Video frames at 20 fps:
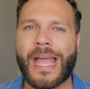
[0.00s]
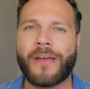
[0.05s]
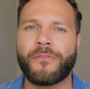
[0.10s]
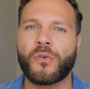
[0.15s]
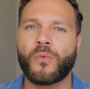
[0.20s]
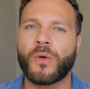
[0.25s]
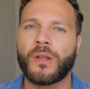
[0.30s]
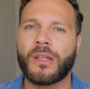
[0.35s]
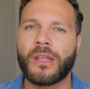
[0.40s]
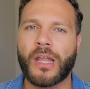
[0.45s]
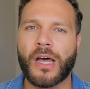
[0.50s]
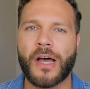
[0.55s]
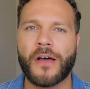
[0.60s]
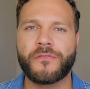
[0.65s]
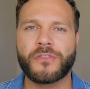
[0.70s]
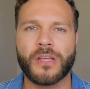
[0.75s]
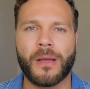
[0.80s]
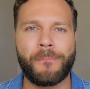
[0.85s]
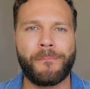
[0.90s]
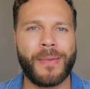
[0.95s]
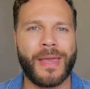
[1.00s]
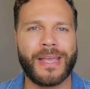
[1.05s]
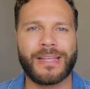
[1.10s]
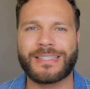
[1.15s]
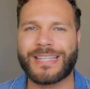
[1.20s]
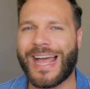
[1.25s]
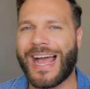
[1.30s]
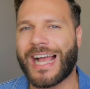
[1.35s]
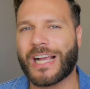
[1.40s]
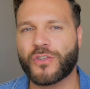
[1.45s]
everyone loves a
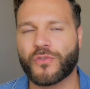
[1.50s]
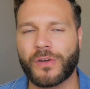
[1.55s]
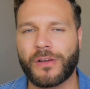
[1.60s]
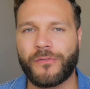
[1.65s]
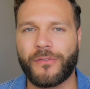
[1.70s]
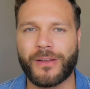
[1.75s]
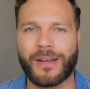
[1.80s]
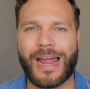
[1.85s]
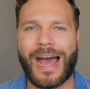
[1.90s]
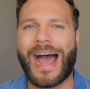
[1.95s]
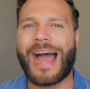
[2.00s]
big tax refund.